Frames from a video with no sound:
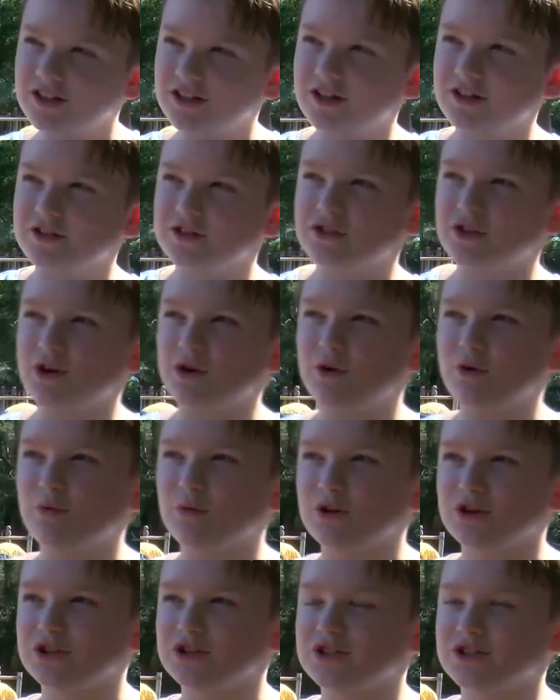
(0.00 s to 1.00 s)
so
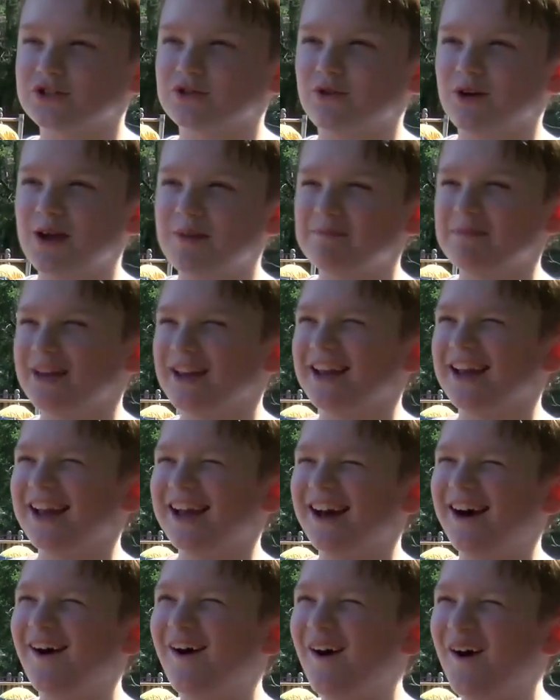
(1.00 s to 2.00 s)
we're scraping
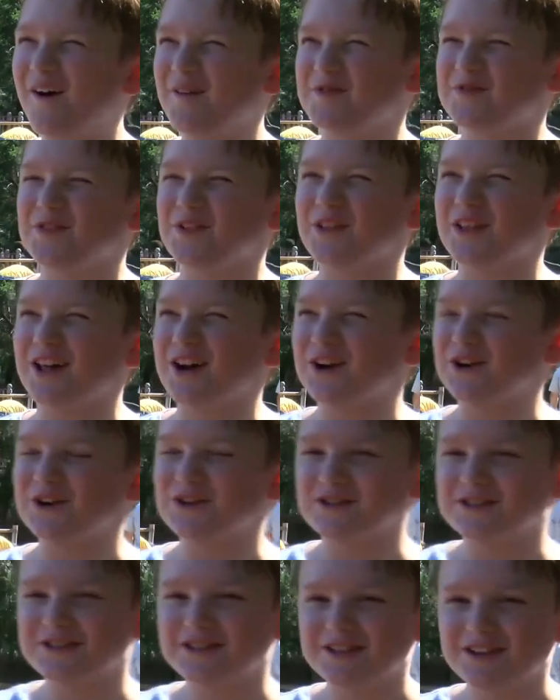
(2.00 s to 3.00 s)
off the
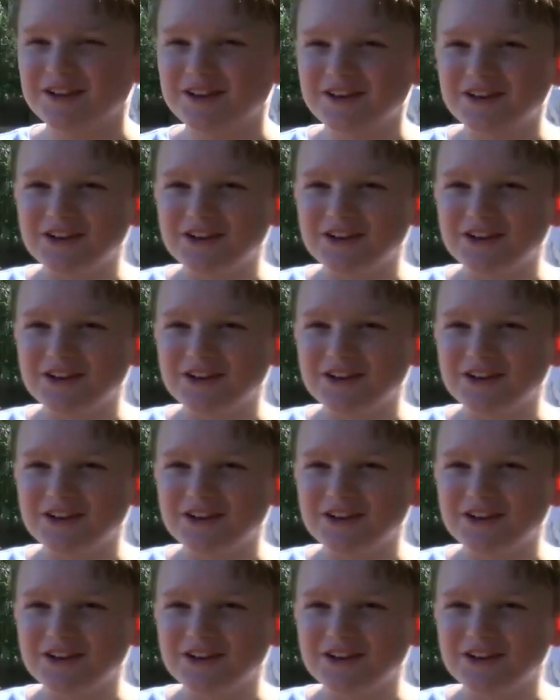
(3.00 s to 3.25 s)
letters